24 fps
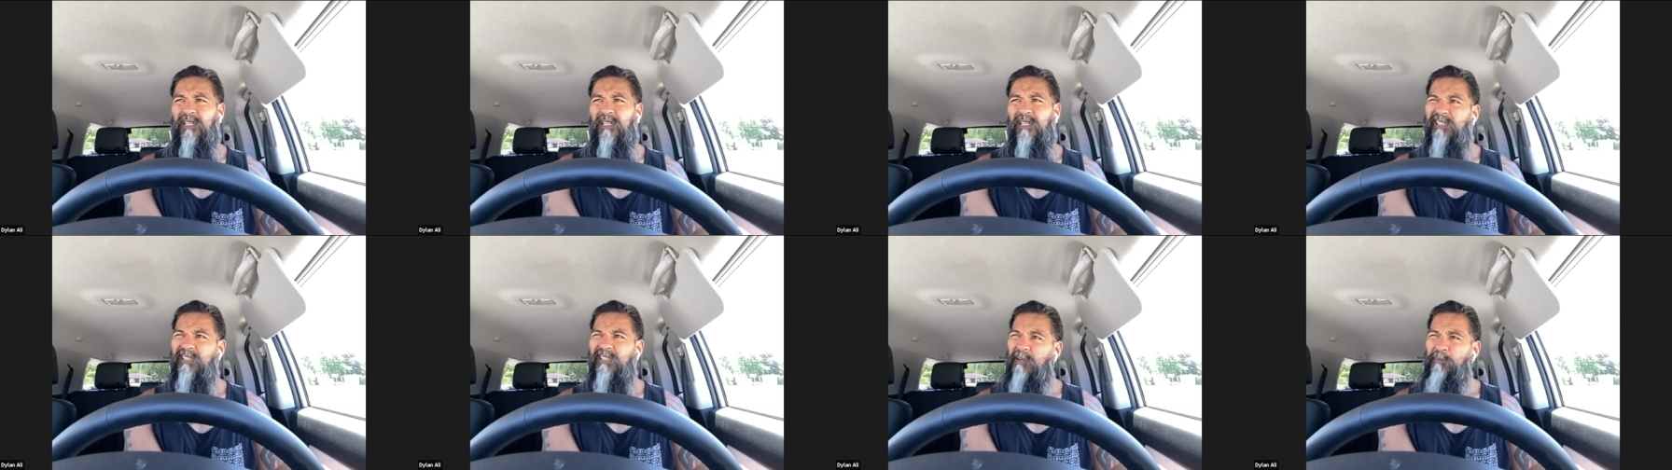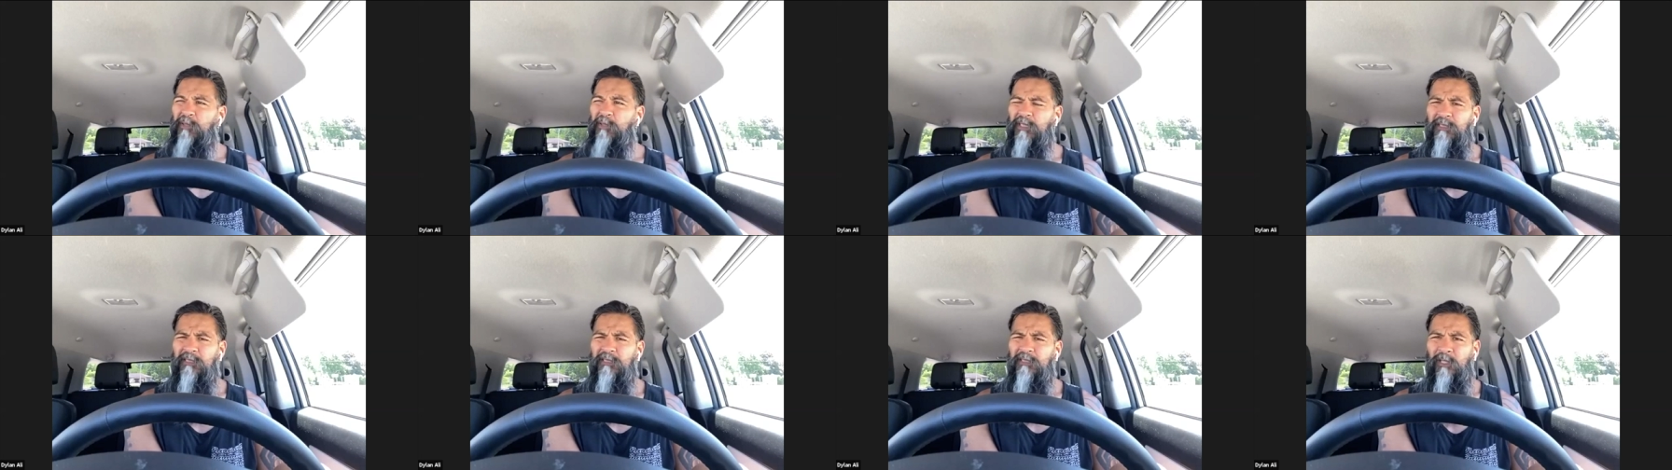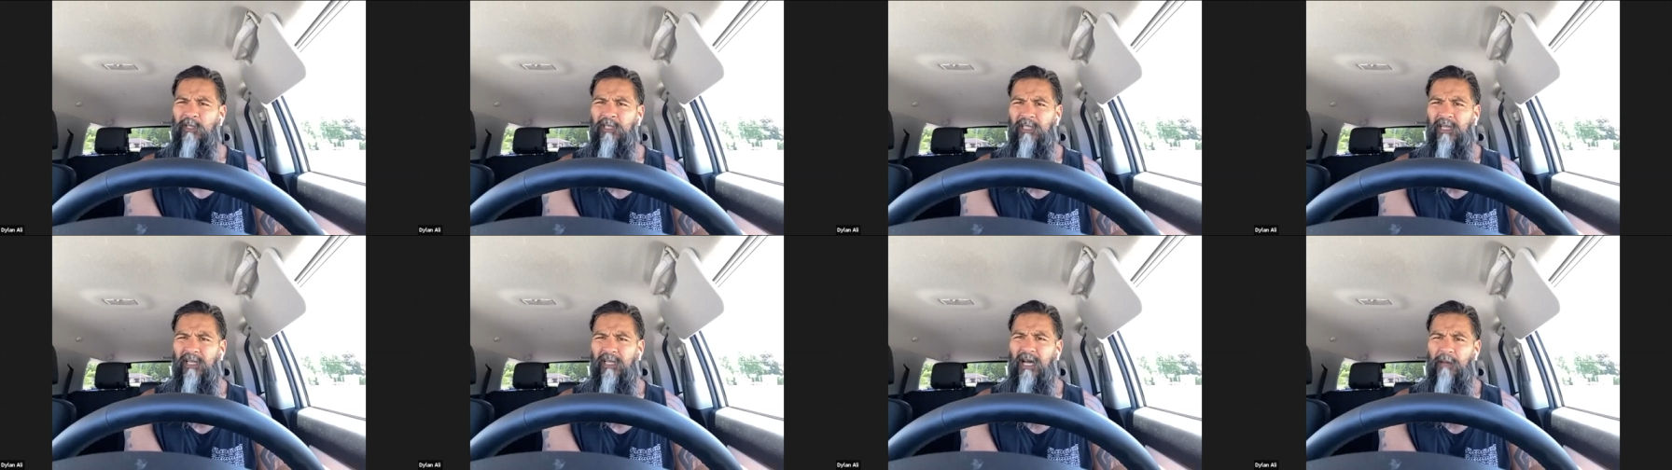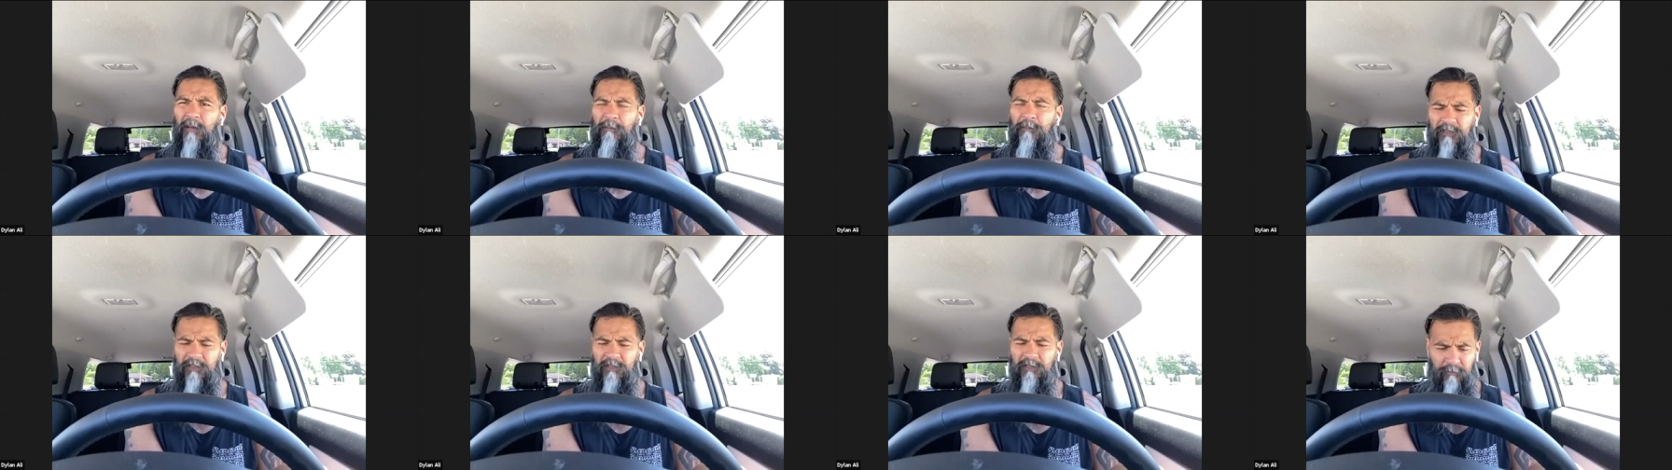I believe one of the
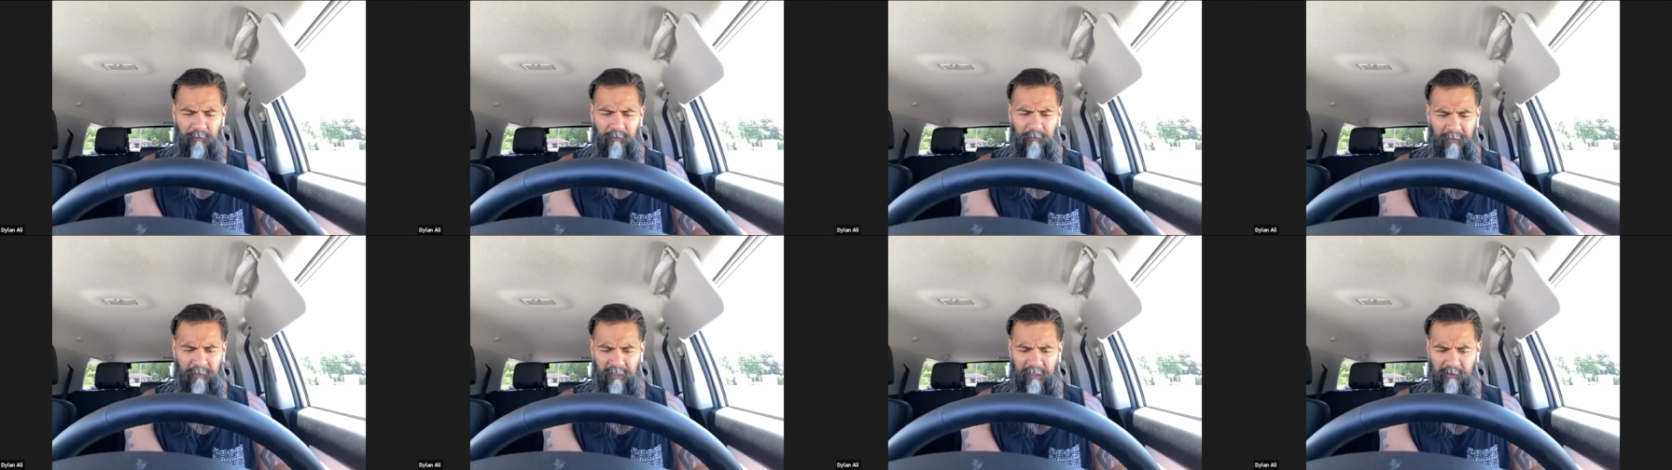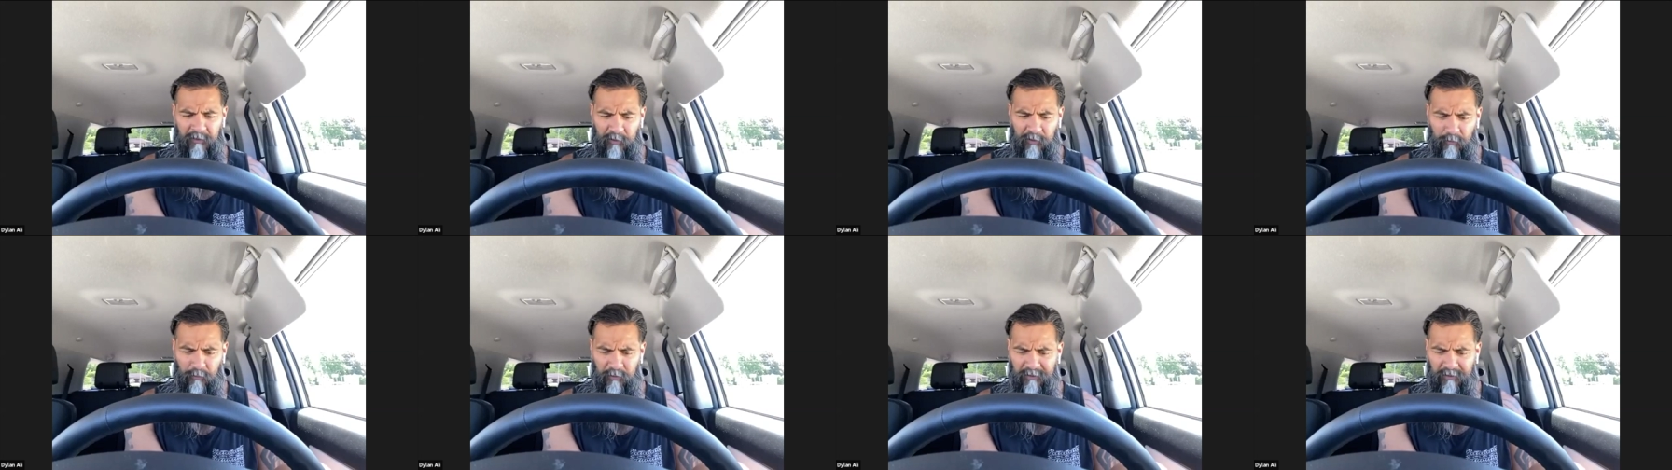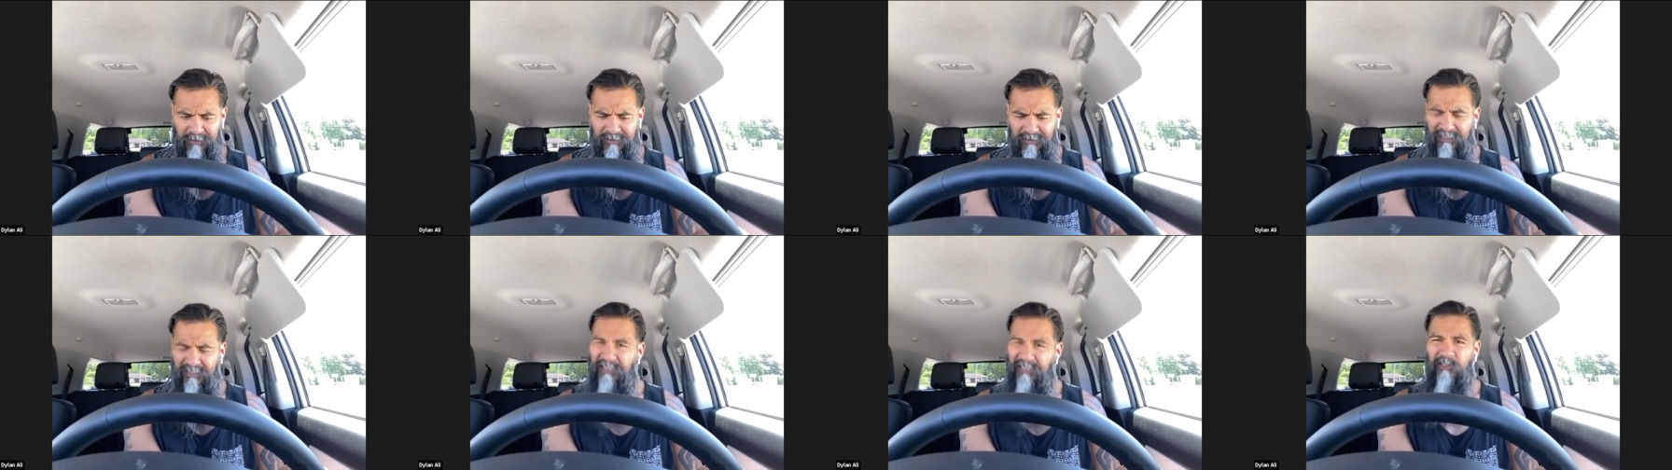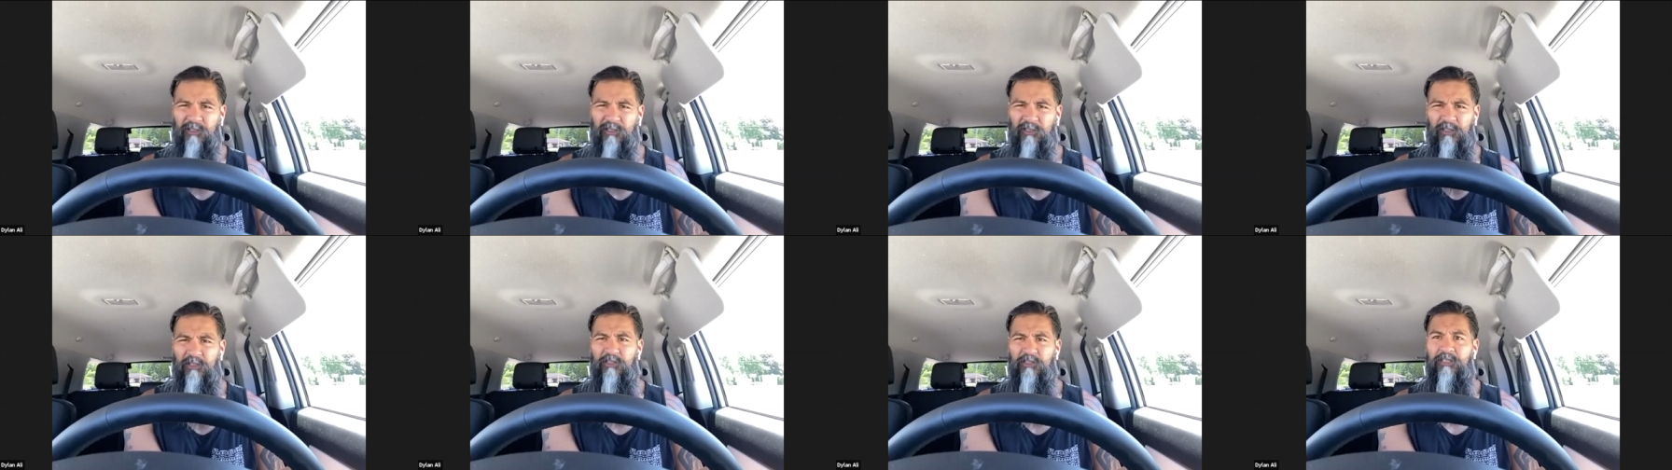comments from the manager was things are
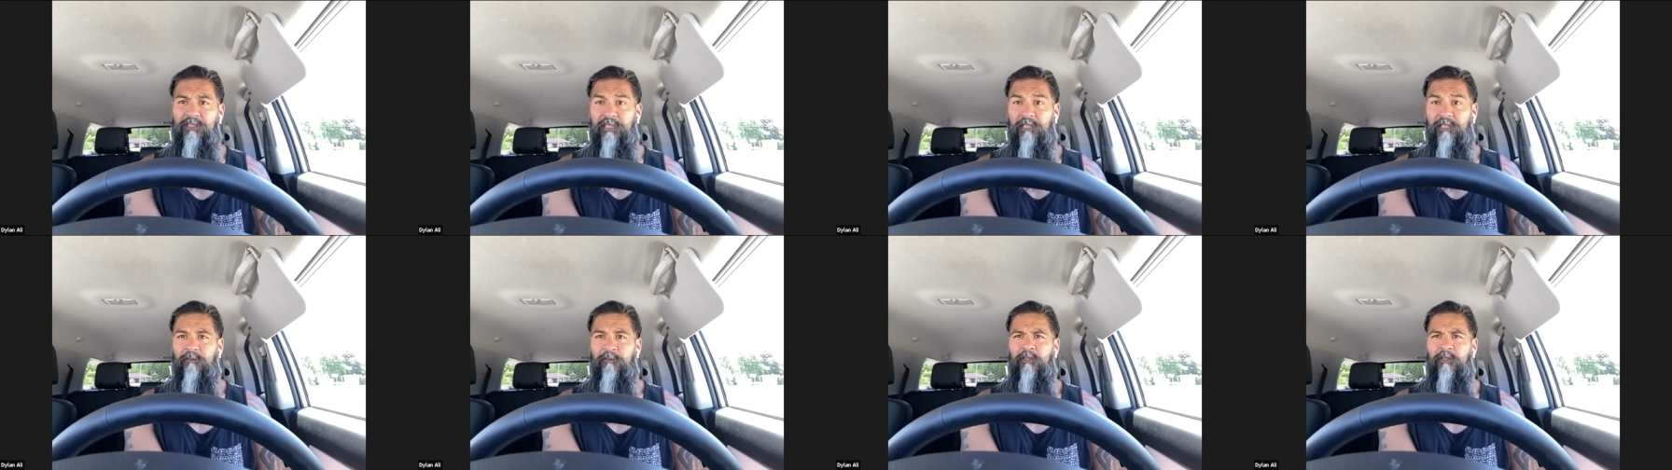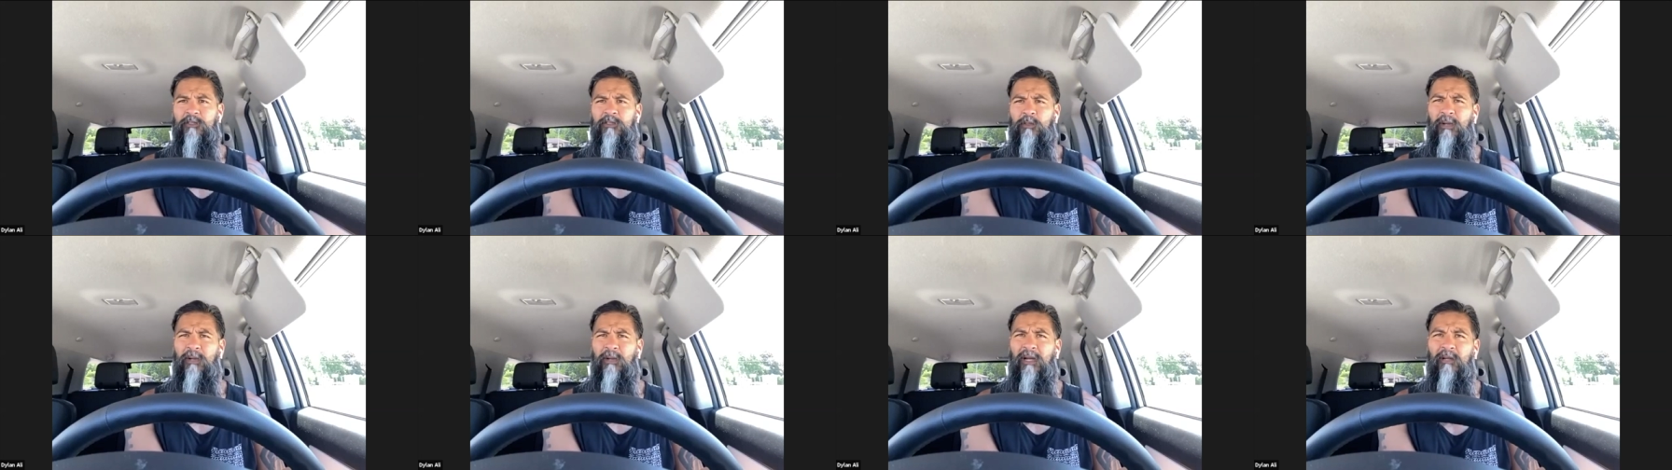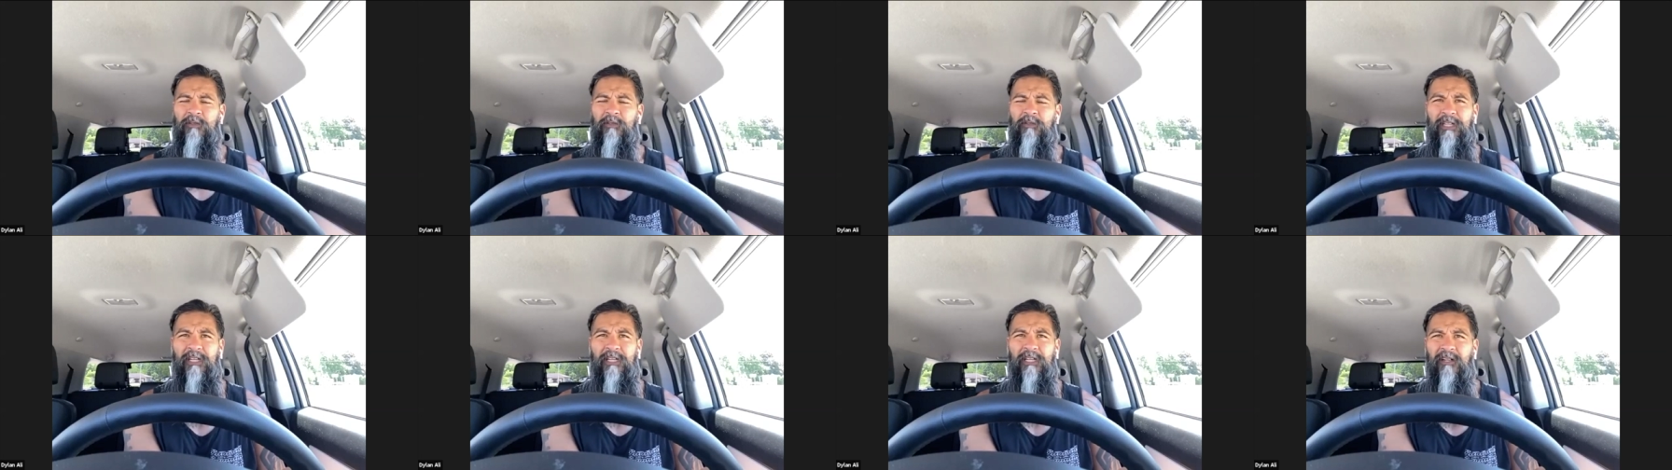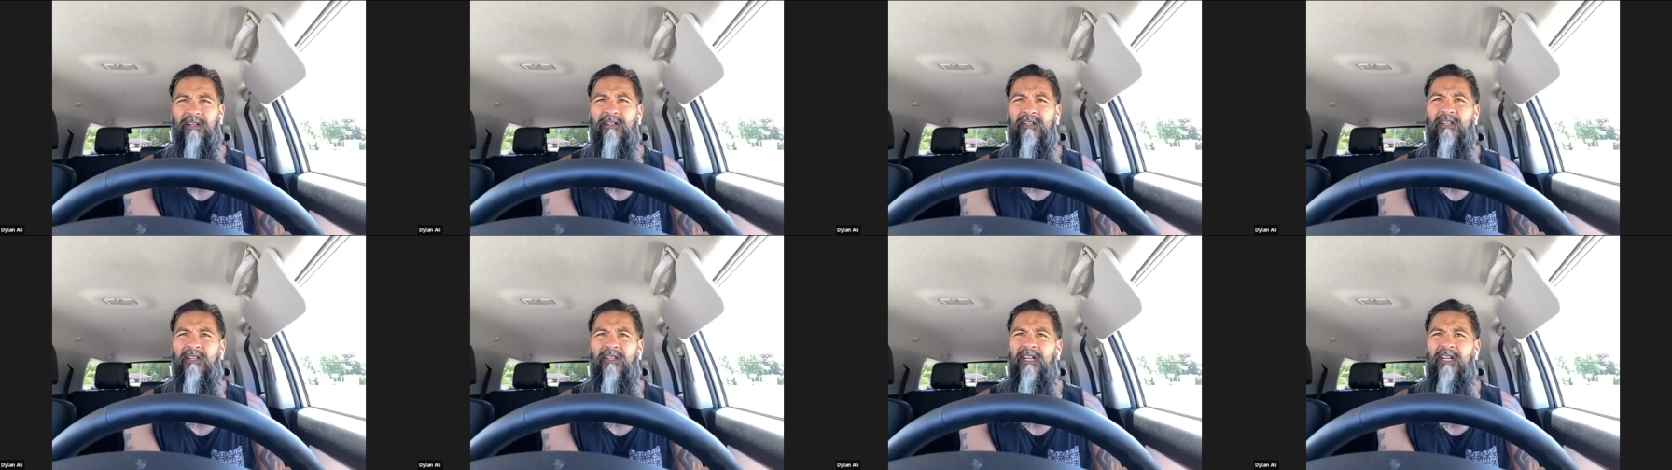just different around here.